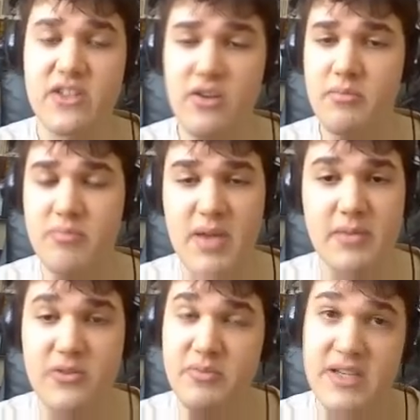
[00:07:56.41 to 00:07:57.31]
There are
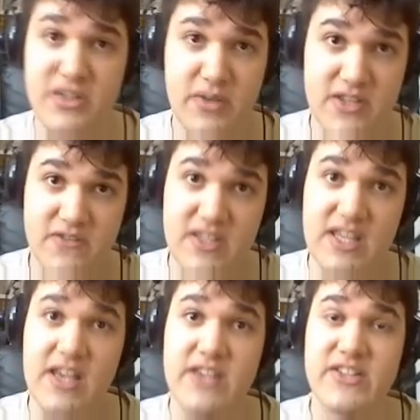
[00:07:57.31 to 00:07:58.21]
people who have been doing this for
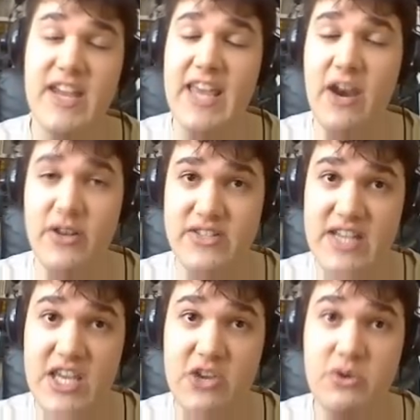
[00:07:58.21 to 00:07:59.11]
years, and I
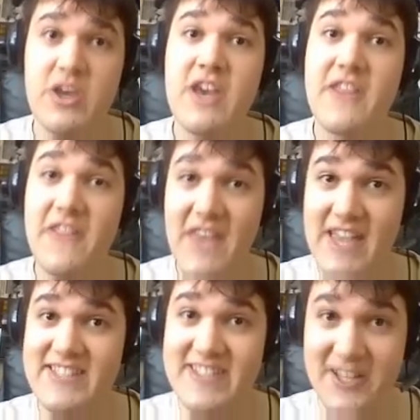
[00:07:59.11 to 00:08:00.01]
guarantee you that
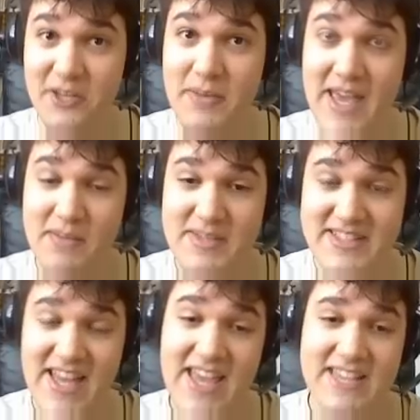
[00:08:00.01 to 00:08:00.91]
they still make
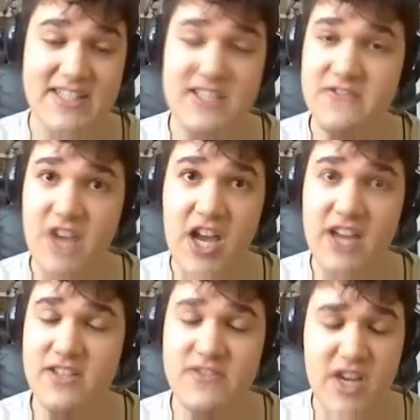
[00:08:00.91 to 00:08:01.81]
mistakes. It's
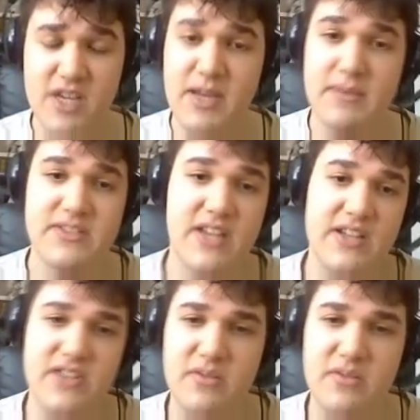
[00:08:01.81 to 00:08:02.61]
fine. It's fine to make mistakes.